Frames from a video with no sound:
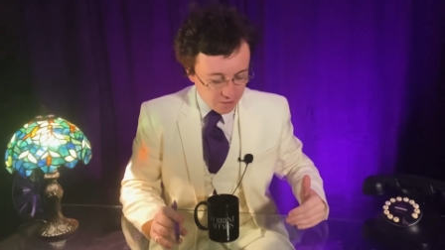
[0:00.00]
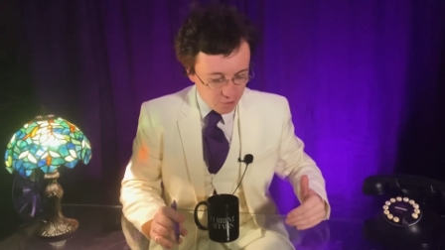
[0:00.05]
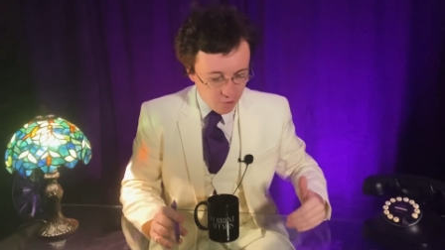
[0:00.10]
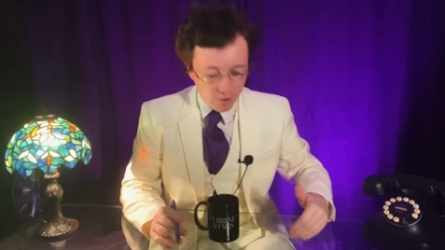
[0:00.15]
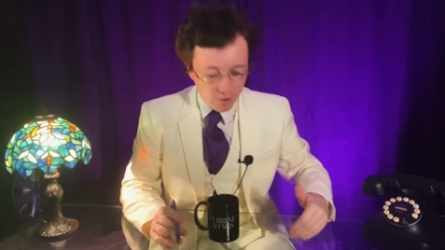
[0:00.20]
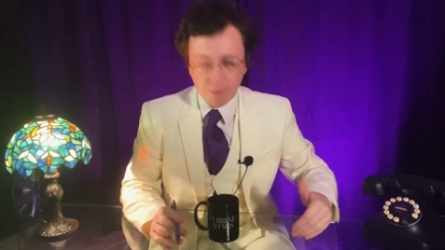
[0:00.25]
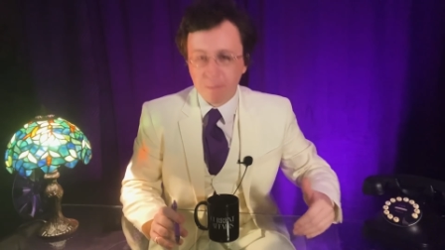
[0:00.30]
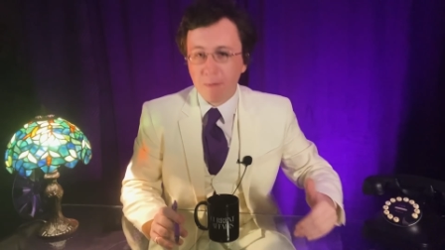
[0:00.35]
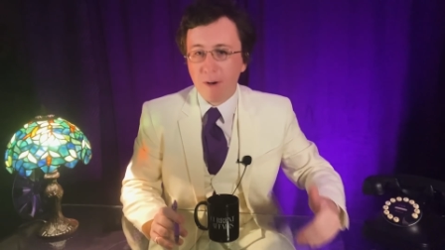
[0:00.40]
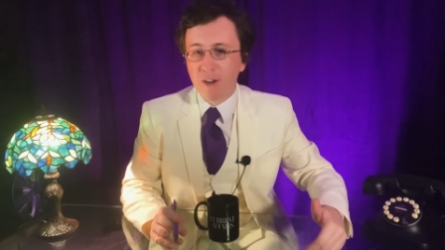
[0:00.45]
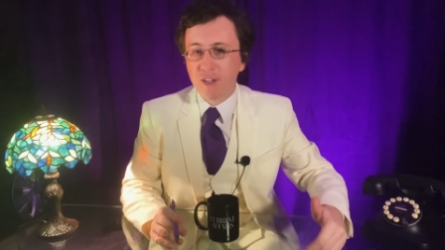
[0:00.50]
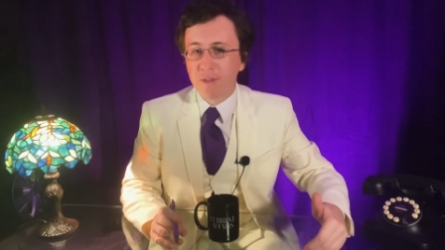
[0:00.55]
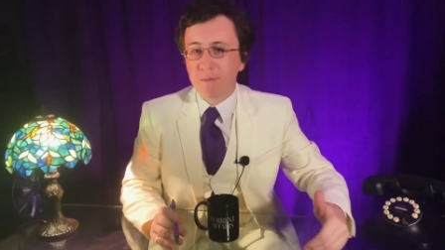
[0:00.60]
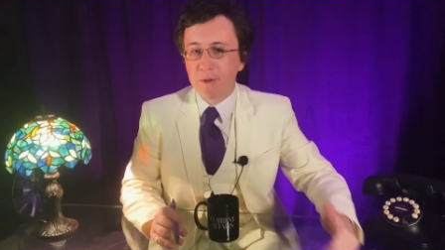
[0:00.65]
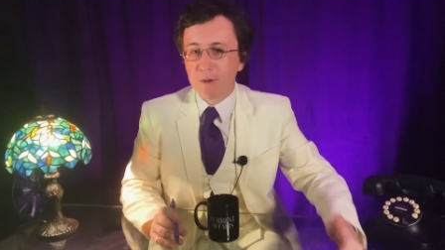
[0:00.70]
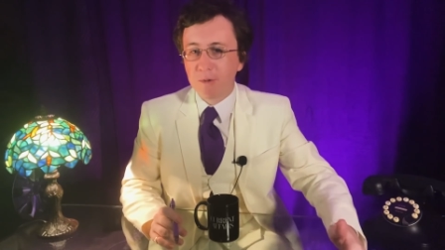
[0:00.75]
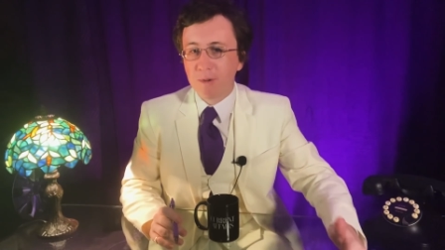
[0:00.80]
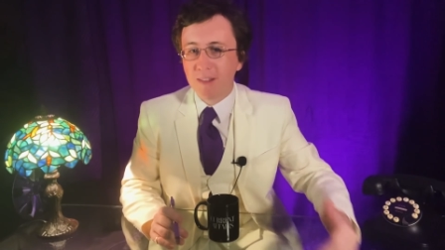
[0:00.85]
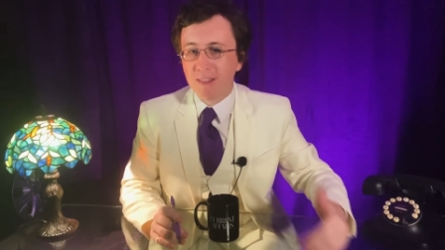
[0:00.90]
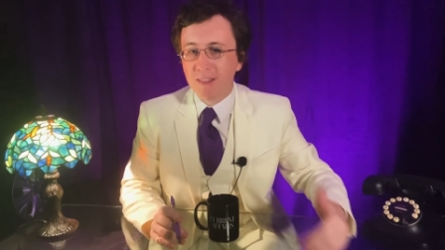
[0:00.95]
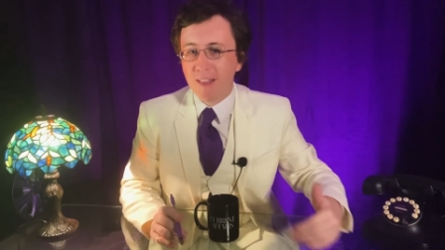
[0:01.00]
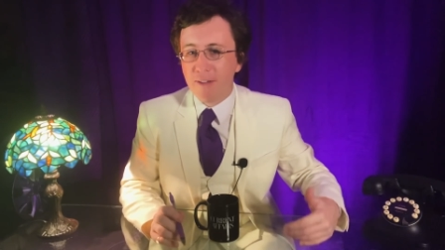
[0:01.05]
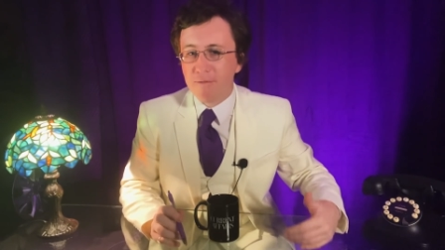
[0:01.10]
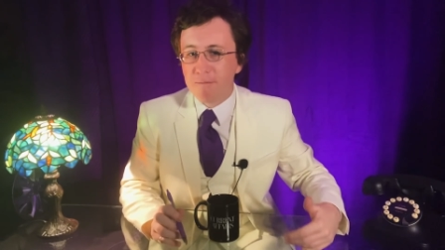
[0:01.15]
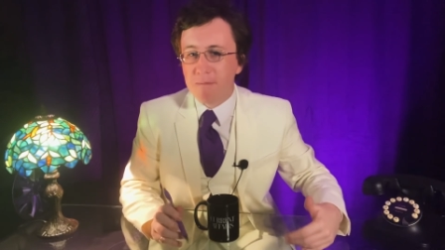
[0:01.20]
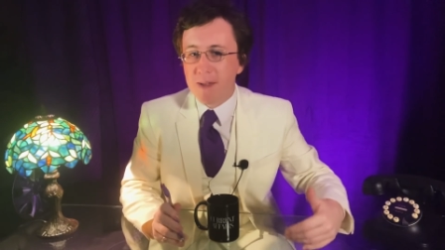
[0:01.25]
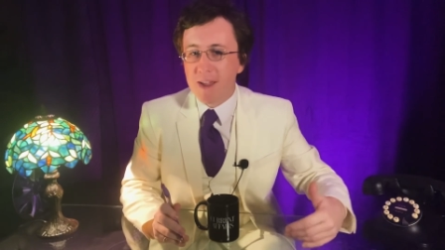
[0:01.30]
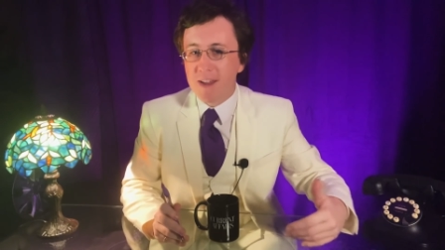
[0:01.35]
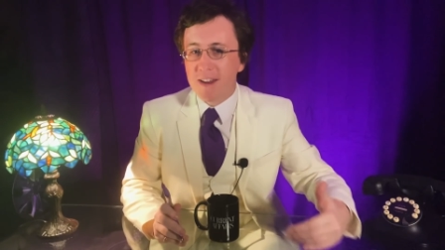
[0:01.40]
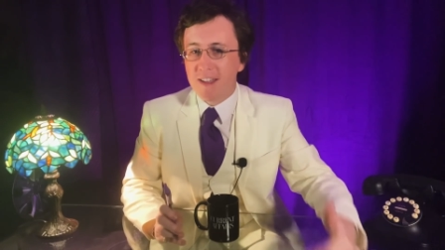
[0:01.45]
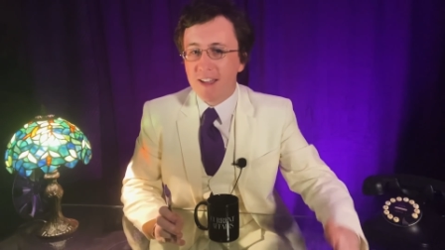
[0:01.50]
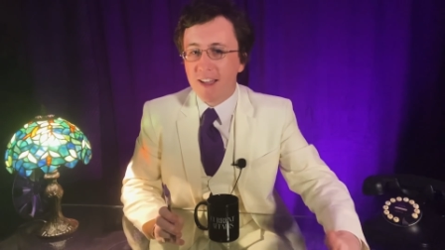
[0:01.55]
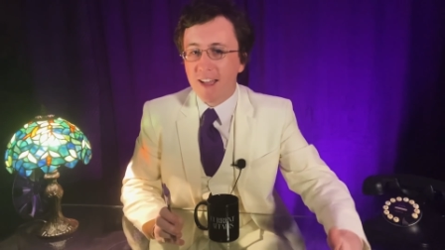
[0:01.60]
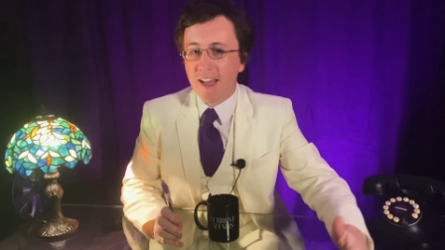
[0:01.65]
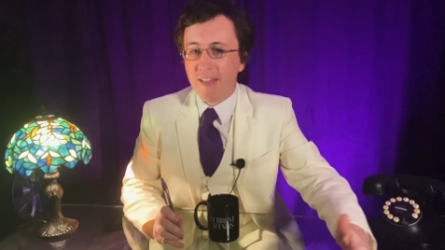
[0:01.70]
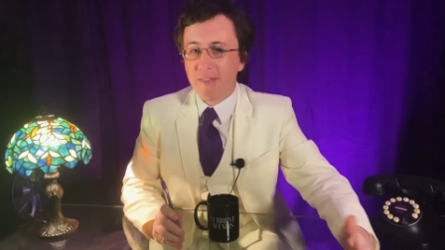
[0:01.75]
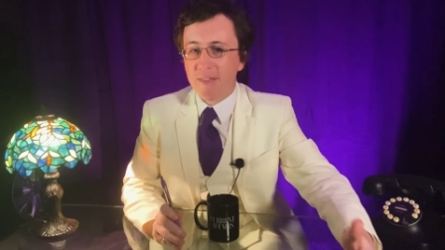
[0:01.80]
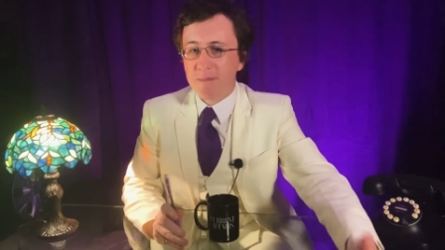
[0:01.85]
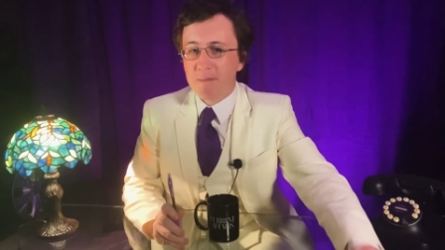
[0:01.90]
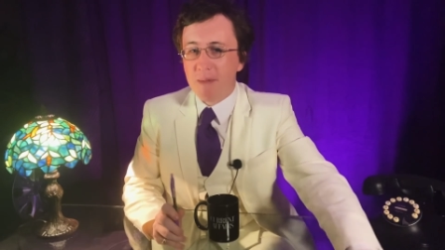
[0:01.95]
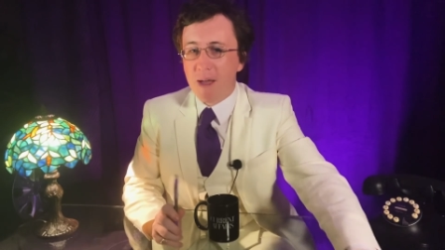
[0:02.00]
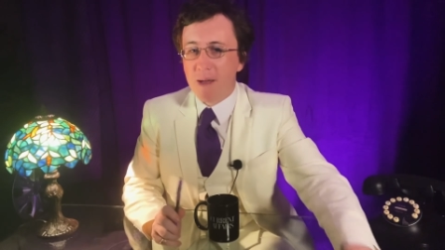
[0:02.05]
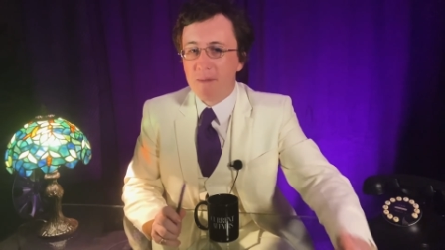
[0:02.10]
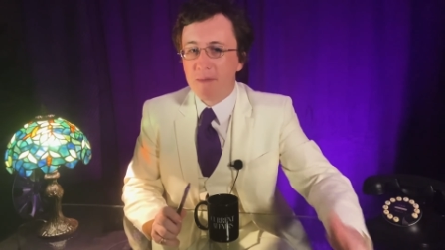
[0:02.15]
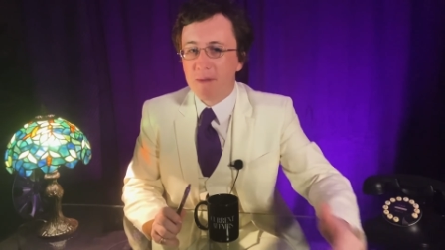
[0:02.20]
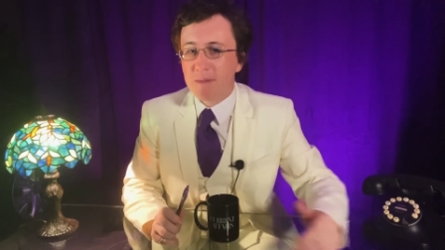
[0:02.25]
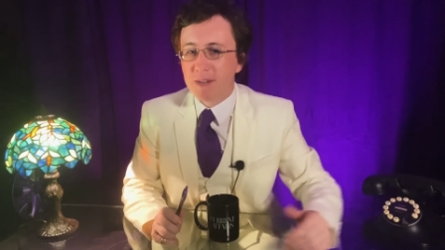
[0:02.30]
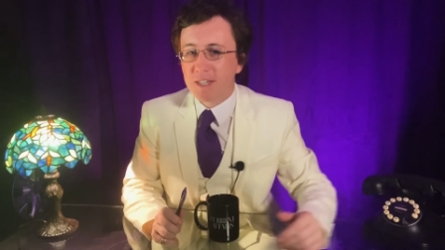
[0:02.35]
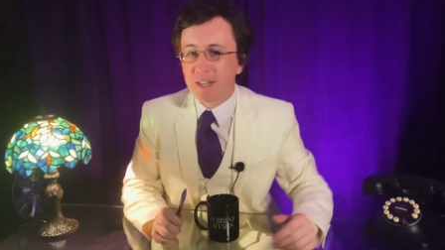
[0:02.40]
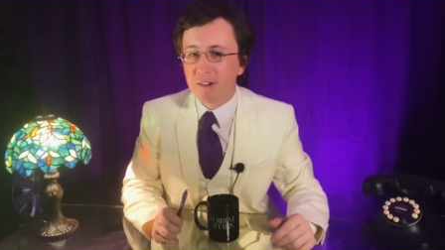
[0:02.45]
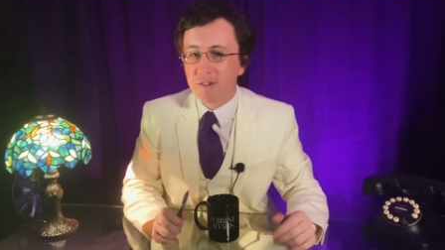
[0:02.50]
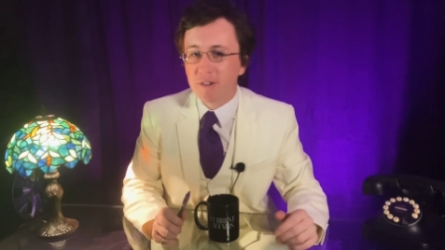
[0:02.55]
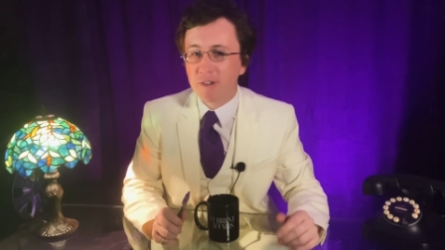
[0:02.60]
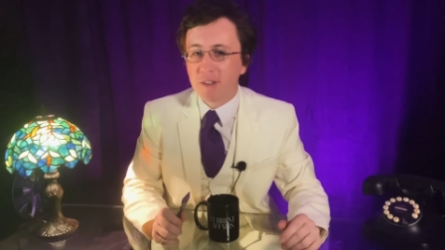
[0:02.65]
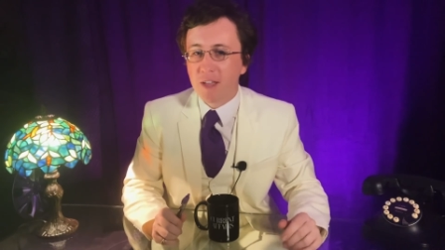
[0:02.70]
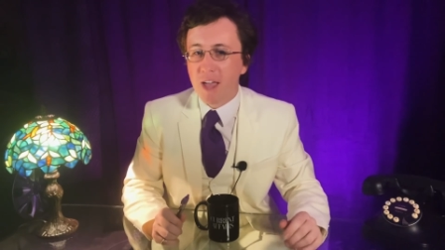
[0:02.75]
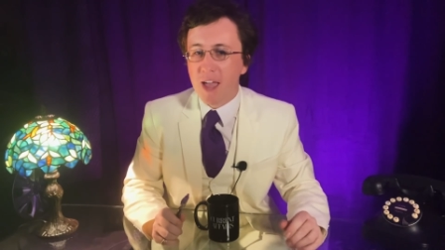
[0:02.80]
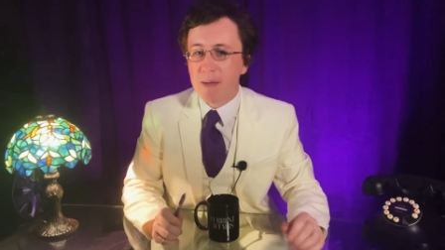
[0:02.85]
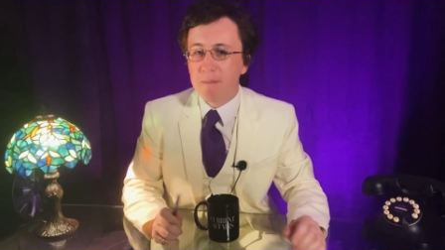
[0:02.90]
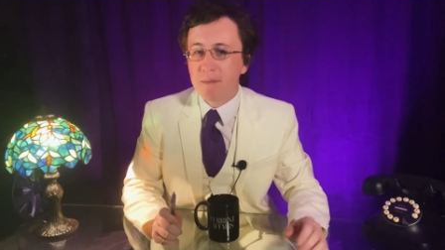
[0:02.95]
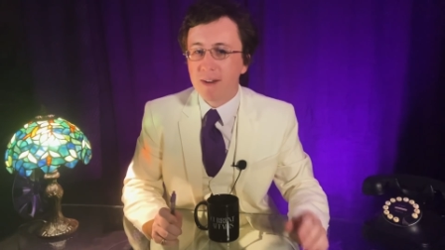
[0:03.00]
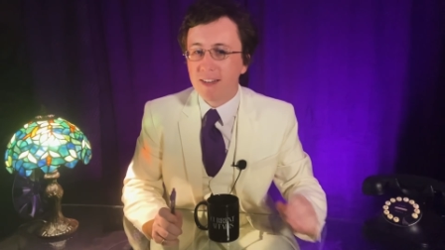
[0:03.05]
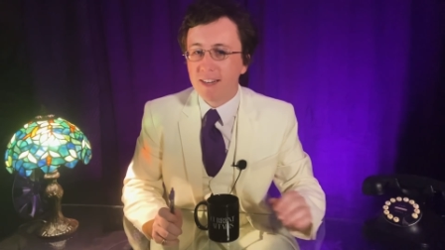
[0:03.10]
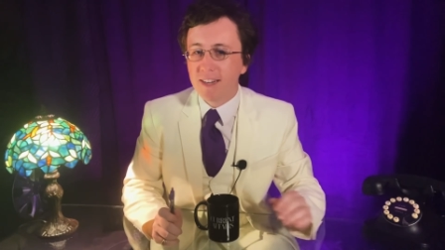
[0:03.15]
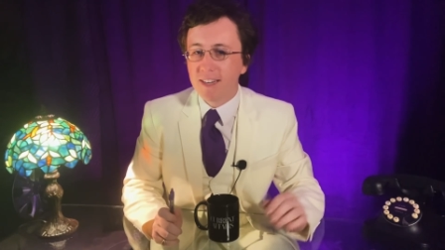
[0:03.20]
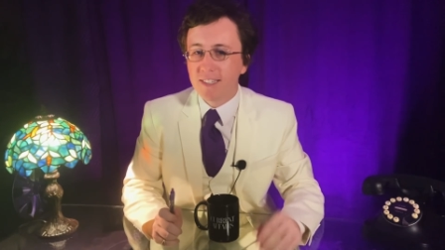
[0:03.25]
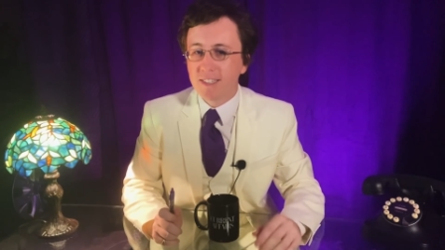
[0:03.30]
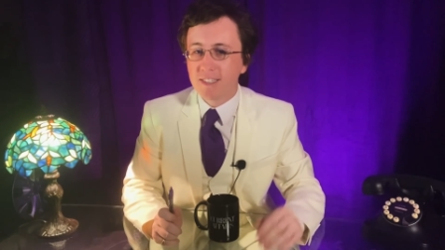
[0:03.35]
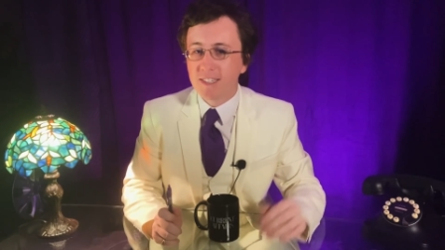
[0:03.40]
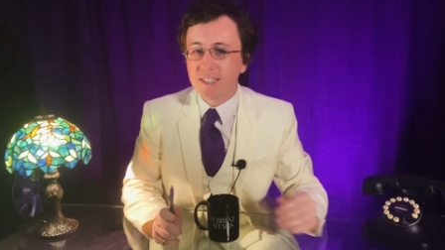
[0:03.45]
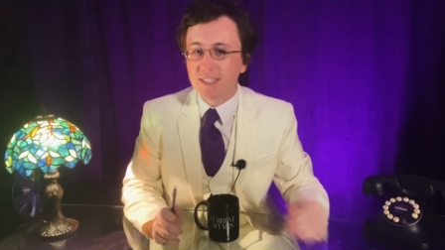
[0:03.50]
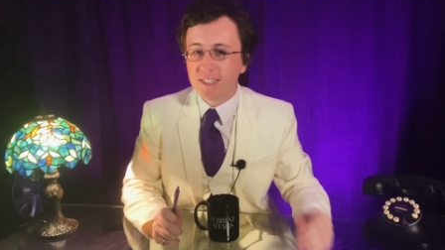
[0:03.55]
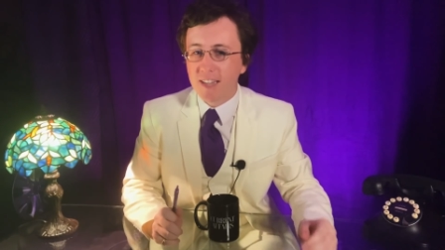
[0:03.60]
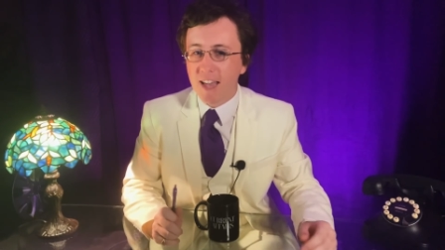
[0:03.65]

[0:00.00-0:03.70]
correspondence between left media and the material gain, but it is to